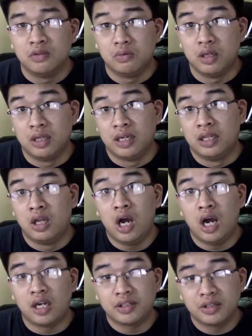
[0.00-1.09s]
Well, he
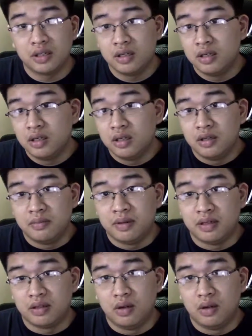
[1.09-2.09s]
lost, but